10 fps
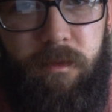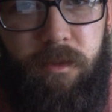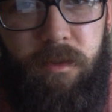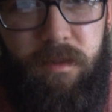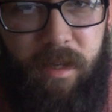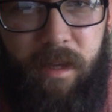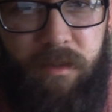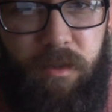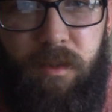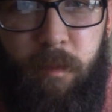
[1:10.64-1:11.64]
good size,
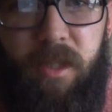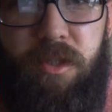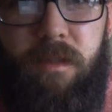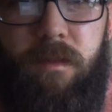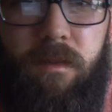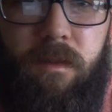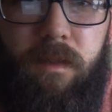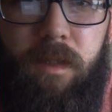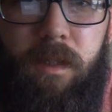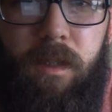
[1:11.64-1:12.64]
good dimensions,
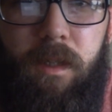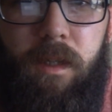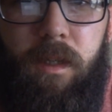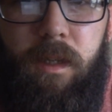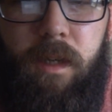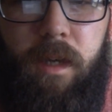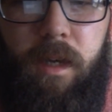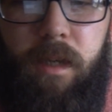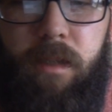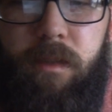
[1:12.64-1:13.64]

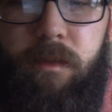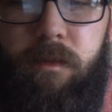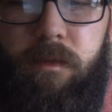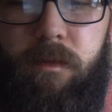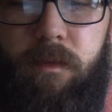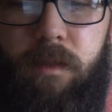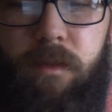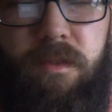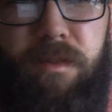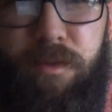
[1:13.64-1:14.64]
and
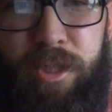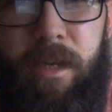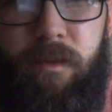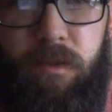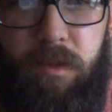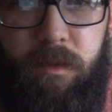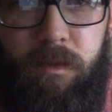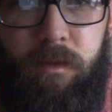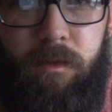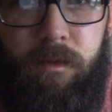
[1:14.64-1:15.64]
they're still challenging.
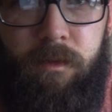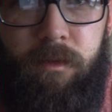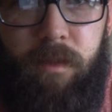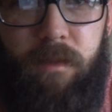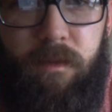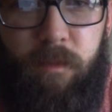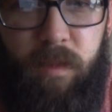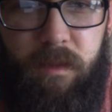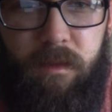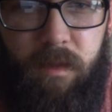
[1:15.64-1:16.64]
That's the
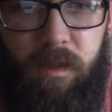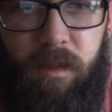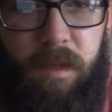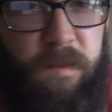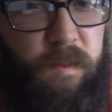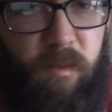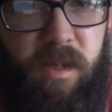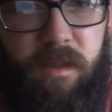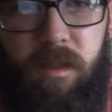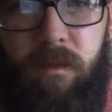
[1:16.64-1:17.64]
biggest thing. It keeps me
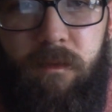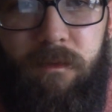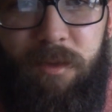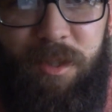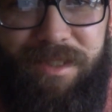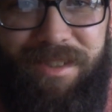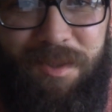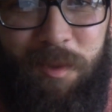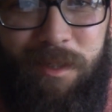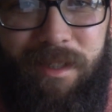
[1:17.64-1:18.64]
busy, really
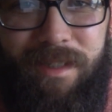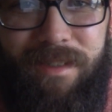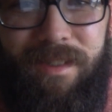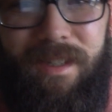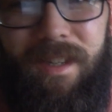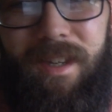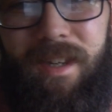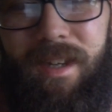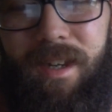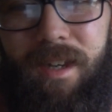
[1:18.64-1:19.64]
is what it is.
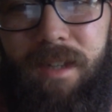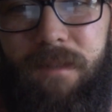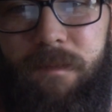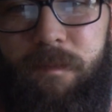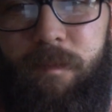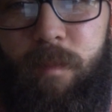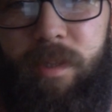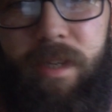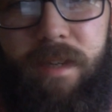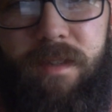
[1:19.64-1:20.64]
But
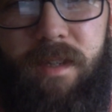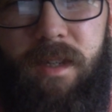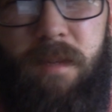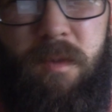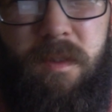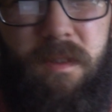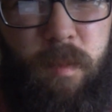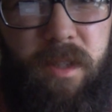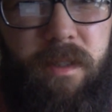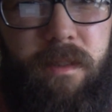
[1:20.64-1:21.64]
like I said, it comes with
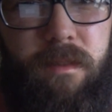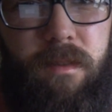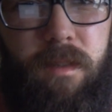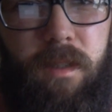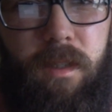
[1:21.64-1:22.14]
experience,